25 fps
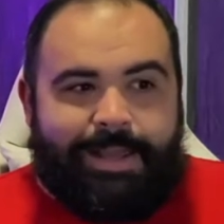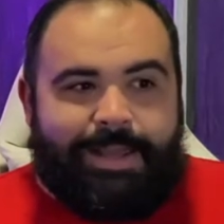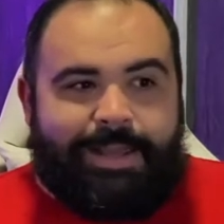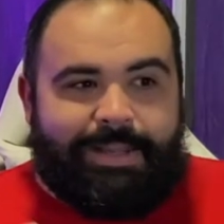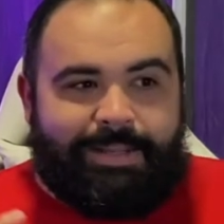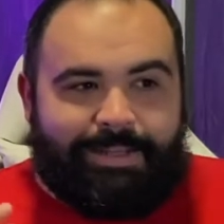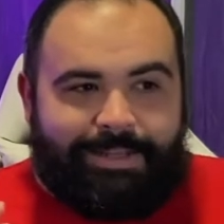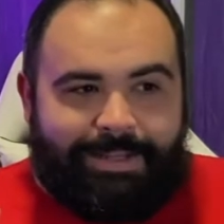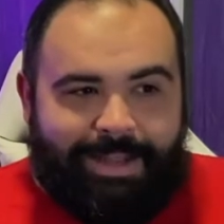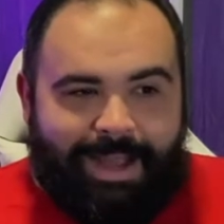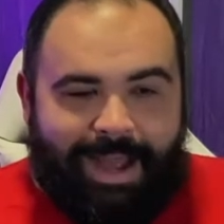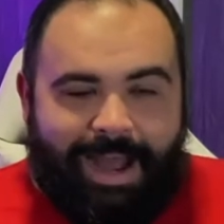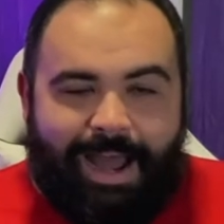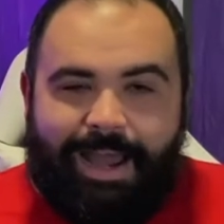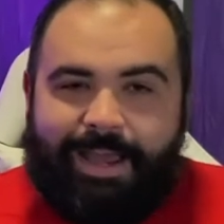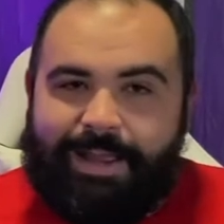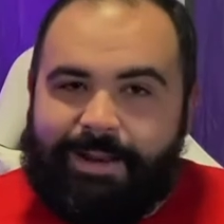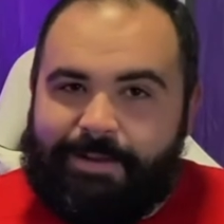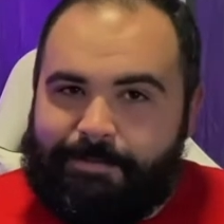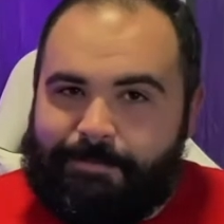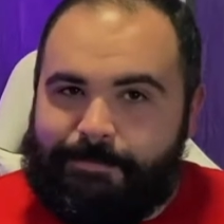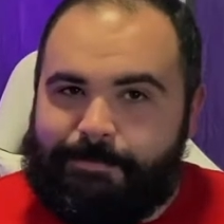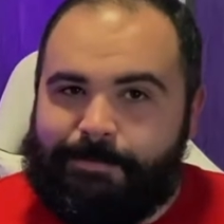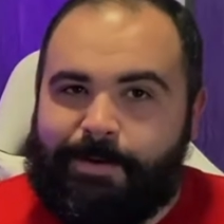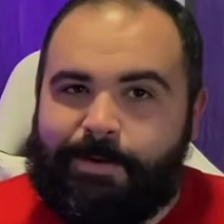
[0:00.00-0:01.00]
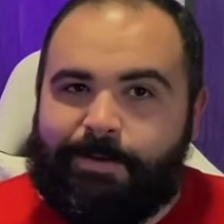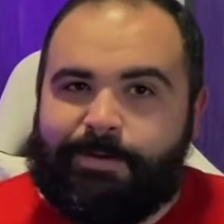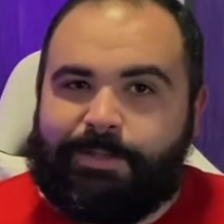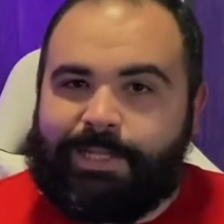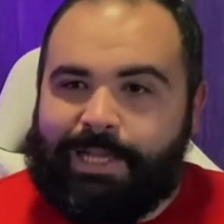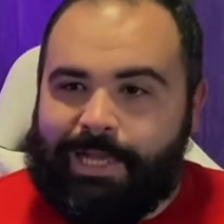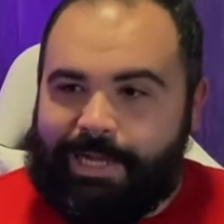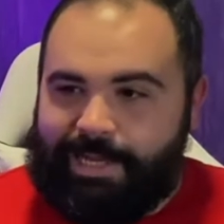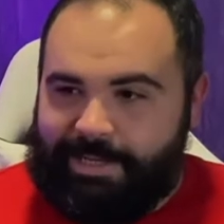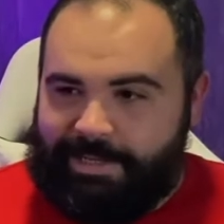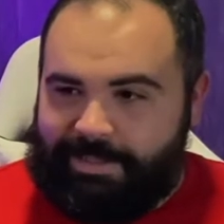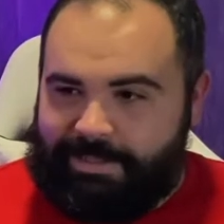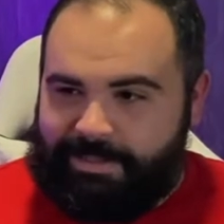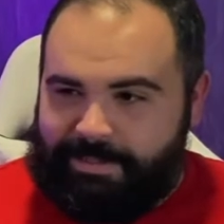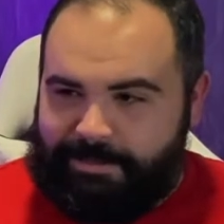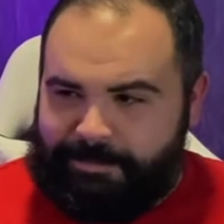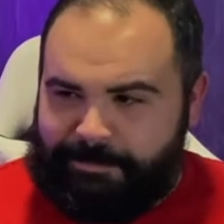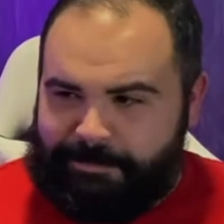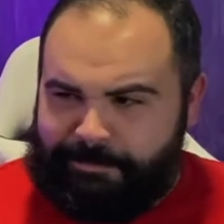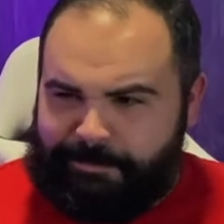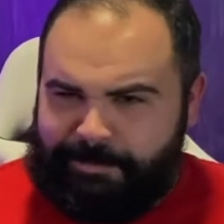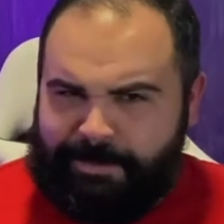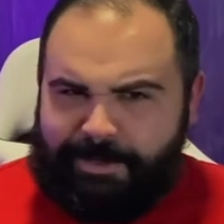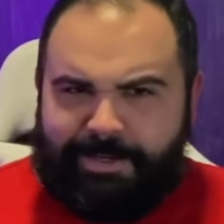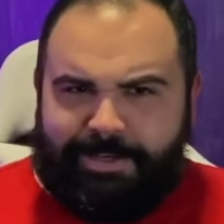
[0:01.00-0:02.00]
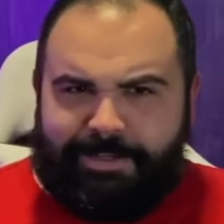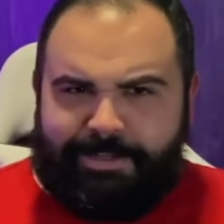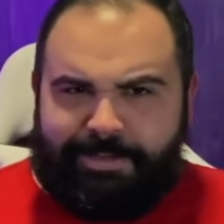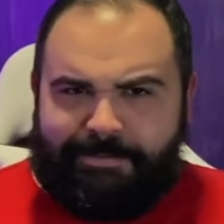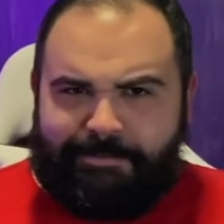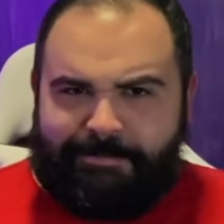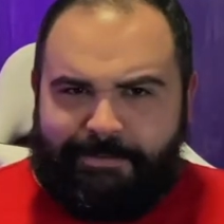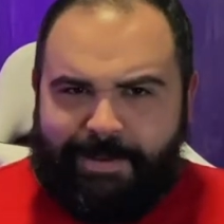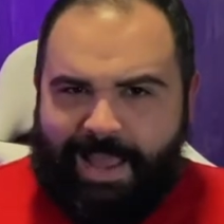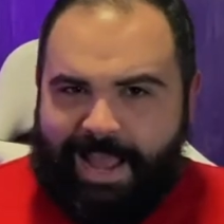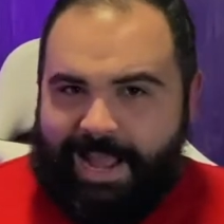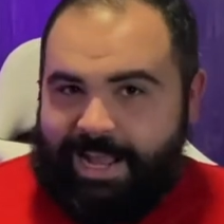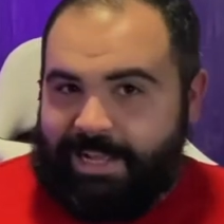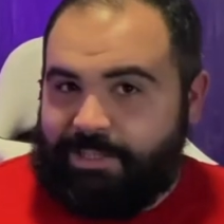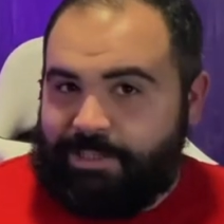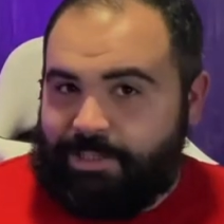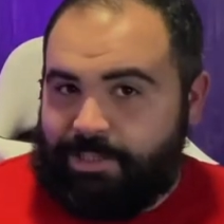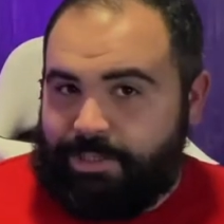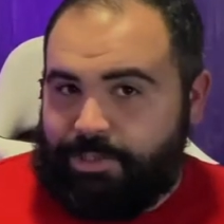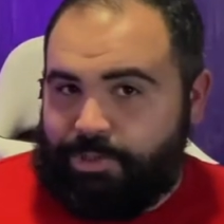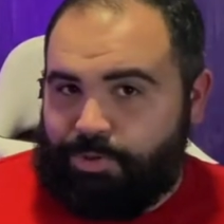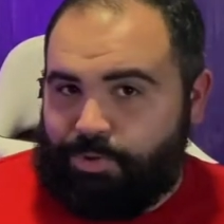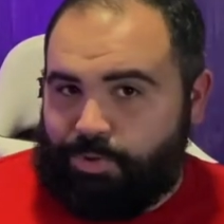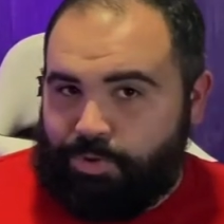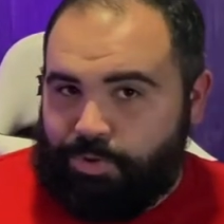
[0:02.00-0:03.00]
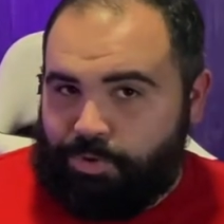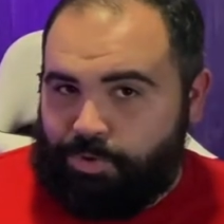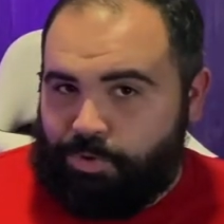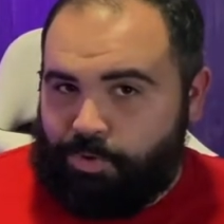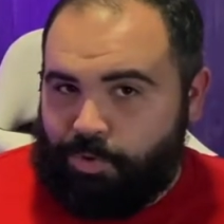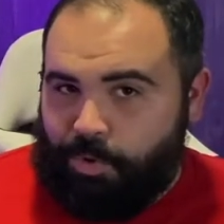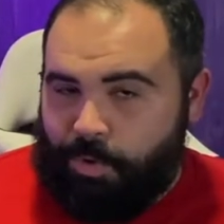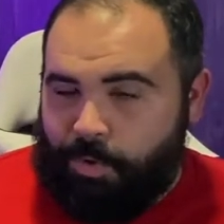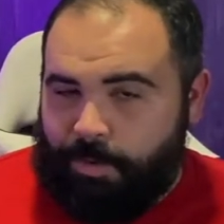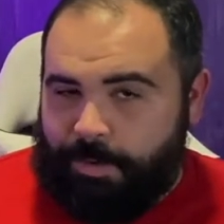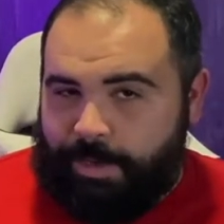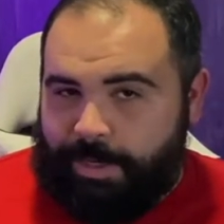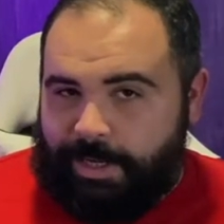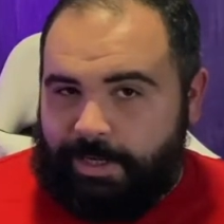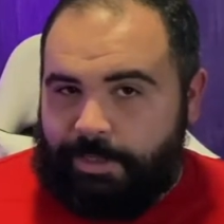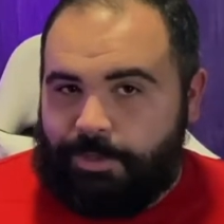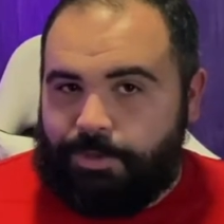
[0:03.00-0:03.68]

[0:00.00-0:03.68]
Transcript: it kind of felt like a definitive end to the story.